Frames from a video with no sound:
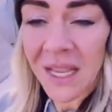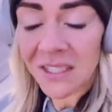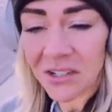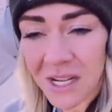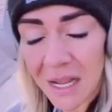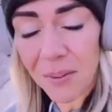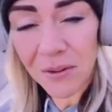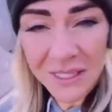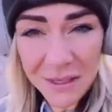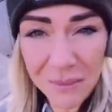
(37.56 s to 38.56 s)
Yesterday, I
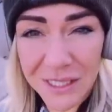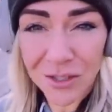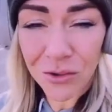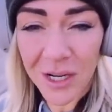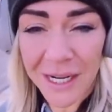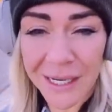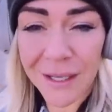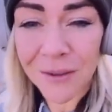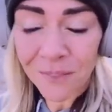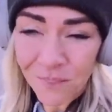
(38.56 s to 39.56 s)
posted in my story
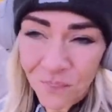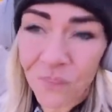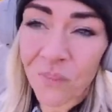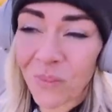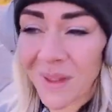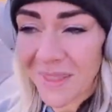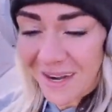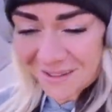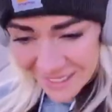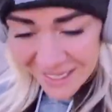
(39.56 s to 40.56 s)

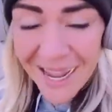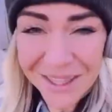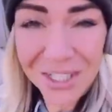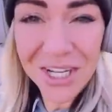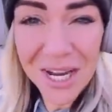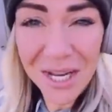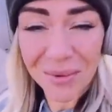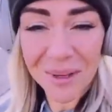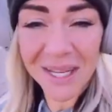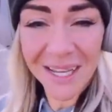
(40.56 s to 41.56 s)
that I was like at the
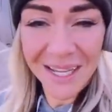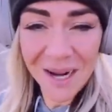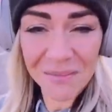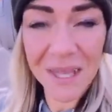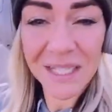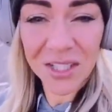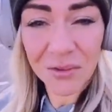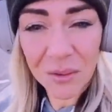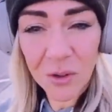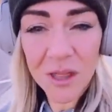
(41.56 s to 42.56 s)
gym, and I'm like
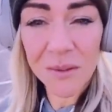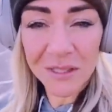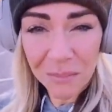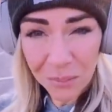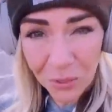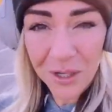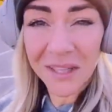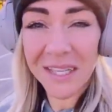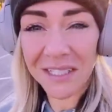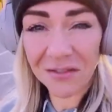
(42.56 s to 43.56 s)
doing one of the most
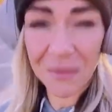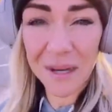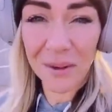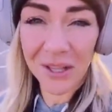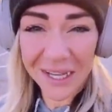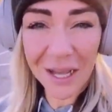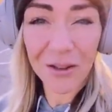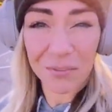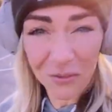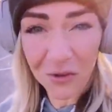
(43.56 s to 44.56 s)
important things for metabolic
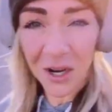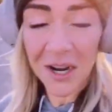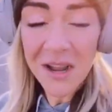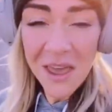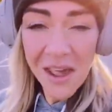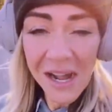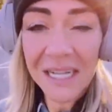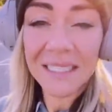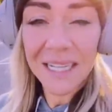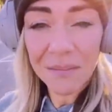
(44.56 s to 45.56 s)
health before
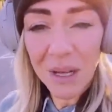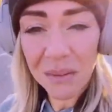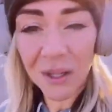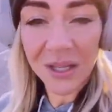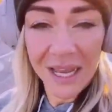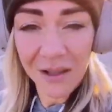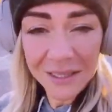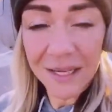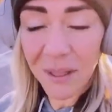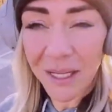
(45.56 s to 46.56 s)
I attend Metabolic
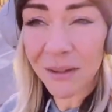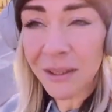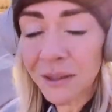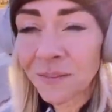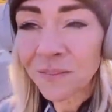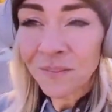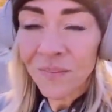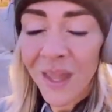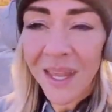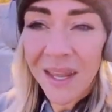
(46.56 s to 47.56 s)
Health Summit.
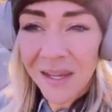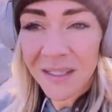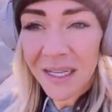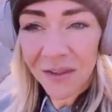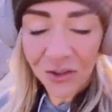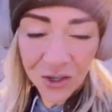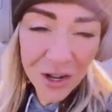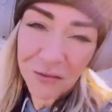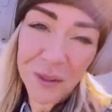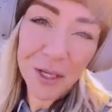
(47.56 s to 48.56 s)
And if you're
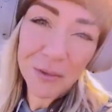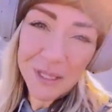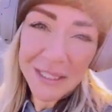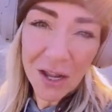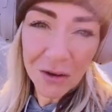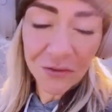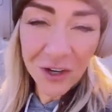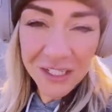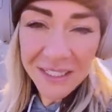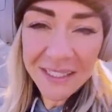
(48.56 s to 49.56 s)
not familiar with this
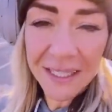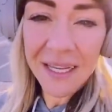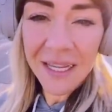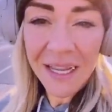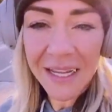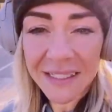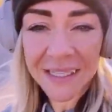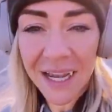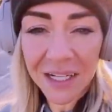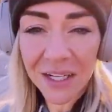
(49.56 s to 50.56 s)
conference,
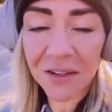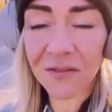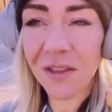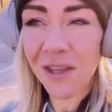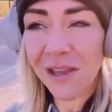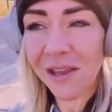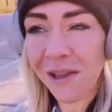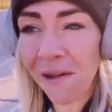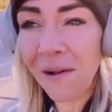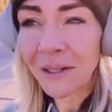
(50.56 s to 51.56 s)
it's kind of
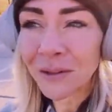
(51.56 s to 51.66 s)
the